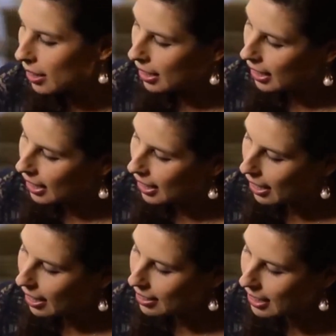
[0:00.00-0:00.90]

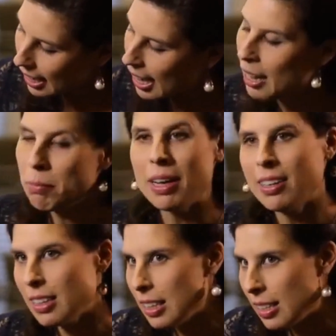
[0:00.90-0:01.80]
The
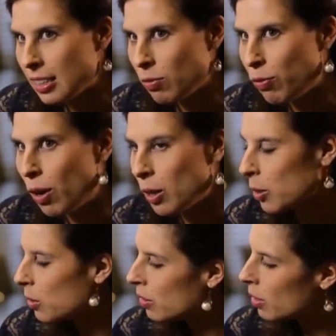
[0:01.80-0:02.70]
dilemma is as
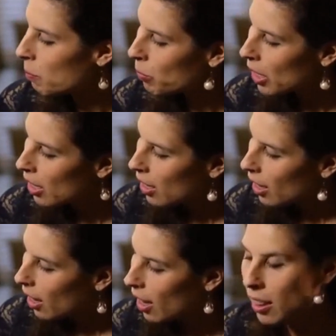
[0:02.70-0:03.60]
follows.
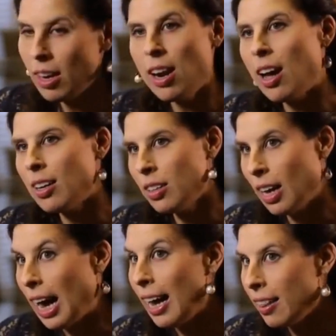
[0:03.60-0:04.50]
Either
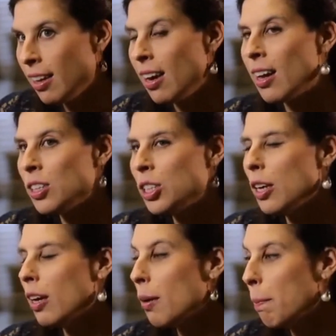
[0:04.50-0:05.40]
launch
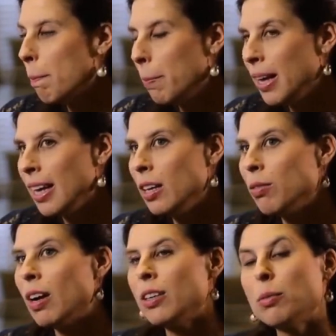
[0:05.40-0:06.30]
a big
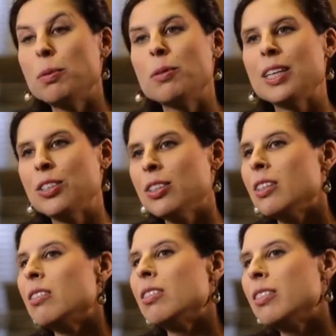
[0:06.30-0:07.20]
ground operation
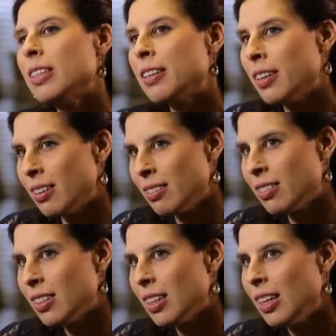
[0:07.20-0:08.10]
into Syria
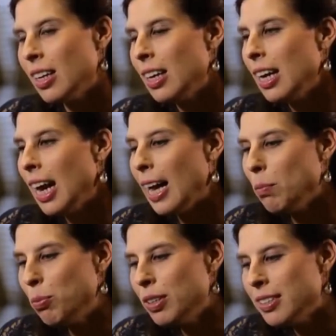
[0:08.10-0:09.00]

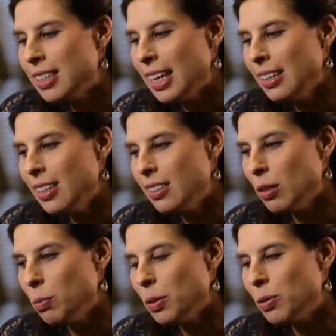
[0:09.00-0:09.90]
and present this
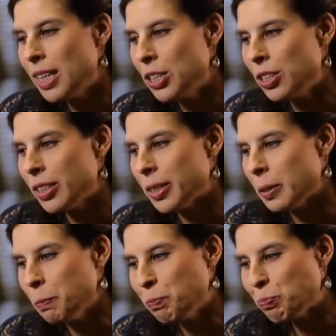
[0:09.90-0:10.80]

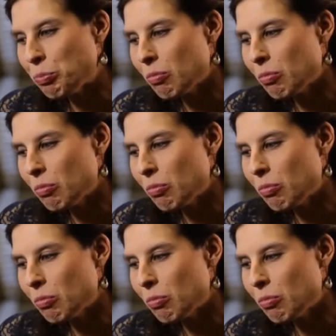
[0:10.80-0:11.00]
operation